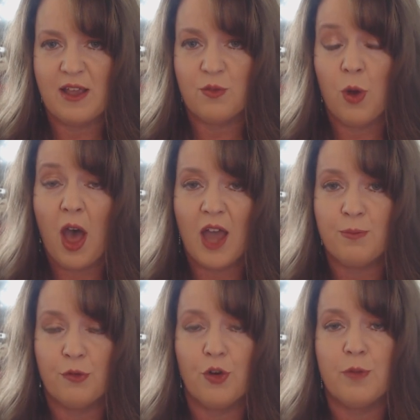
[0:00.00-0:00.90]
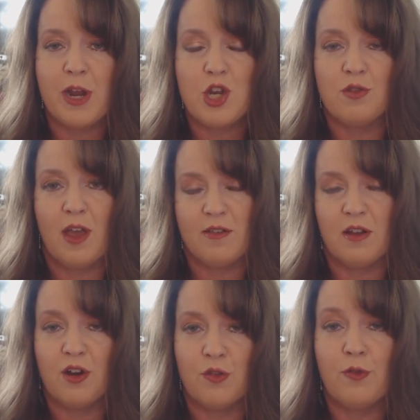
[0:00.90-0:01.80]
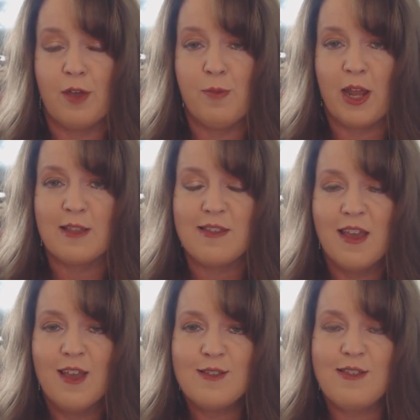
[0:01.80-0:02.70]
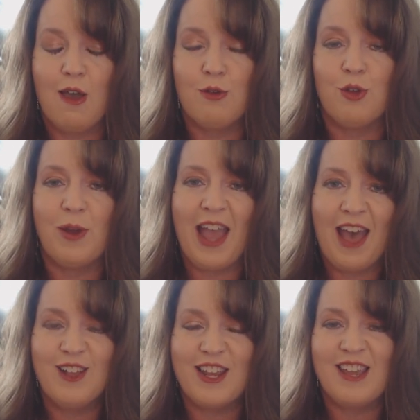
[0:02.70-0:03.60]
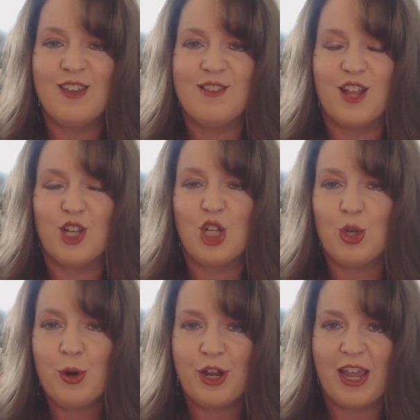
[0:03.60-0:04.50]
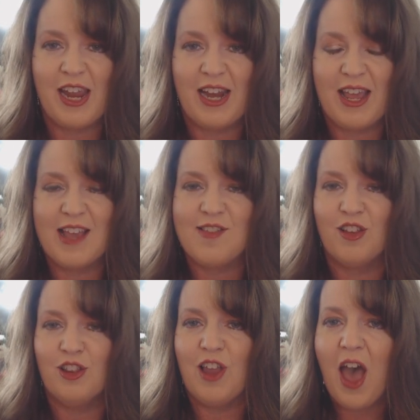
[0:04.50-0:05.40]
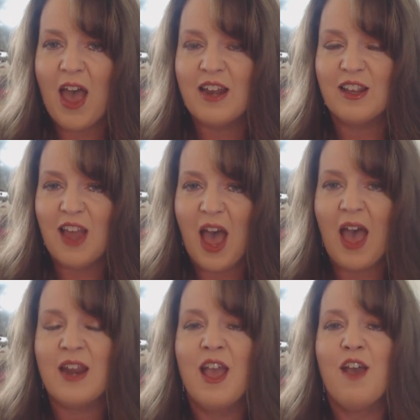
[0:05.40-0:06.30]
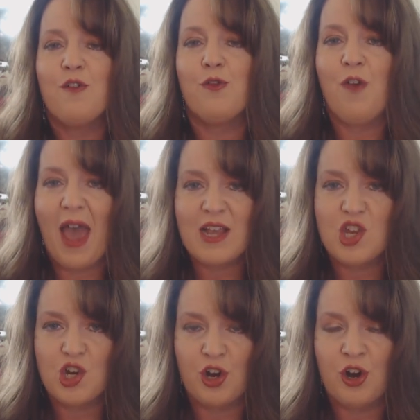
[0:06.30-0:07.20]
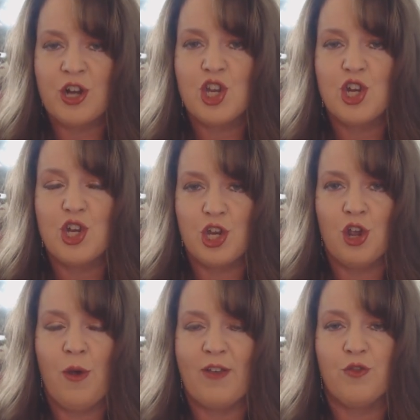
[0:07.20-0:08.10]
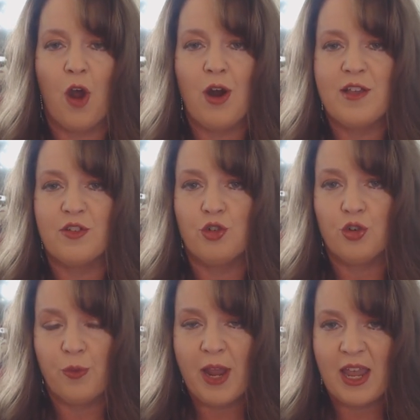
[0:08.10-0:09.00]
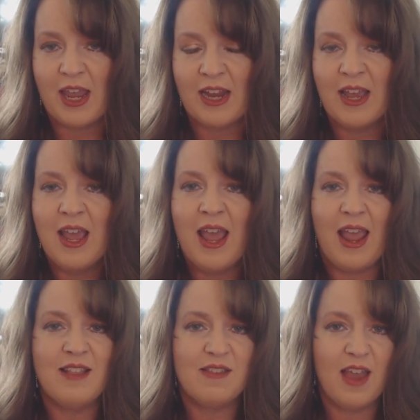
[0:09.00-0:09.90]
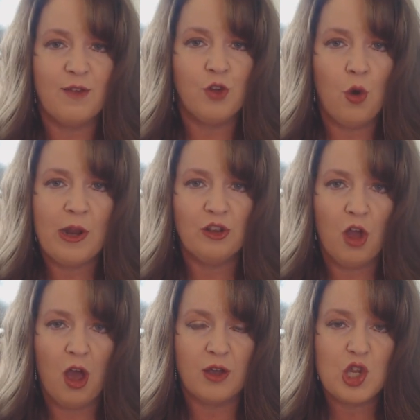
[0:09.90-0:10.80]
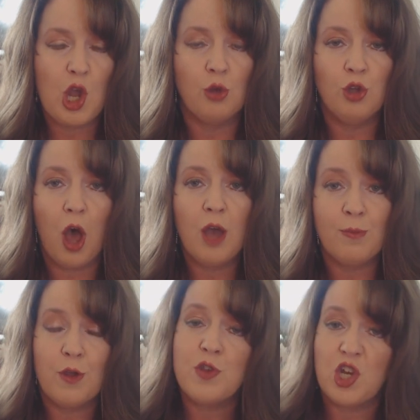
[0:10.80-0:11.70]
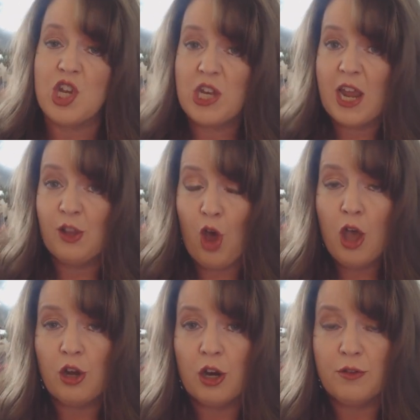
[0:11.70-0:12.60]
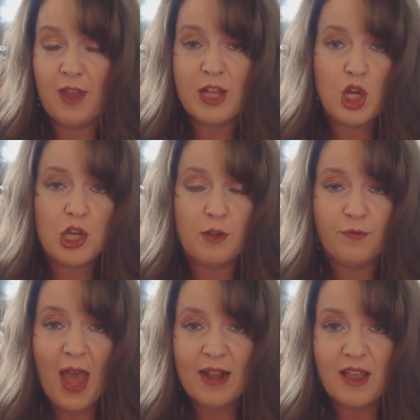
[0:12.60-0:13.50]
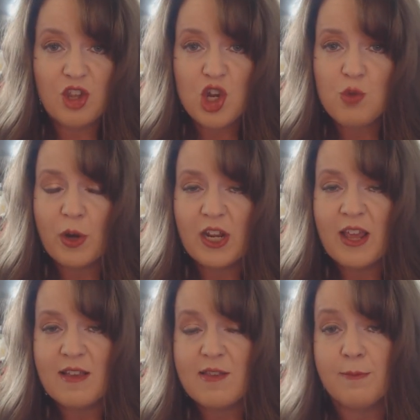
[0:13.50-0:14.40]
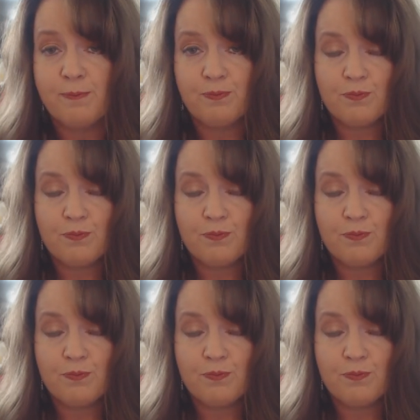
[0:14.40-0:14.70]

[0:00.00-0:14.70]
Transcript: days? Well, I'd prefer to make $2,000 in five minutes. So the reality is that shorting is a lot, lot faster to do as far as a train instead of going long. So long moves just take longer. That's just a fact. That's just what it is.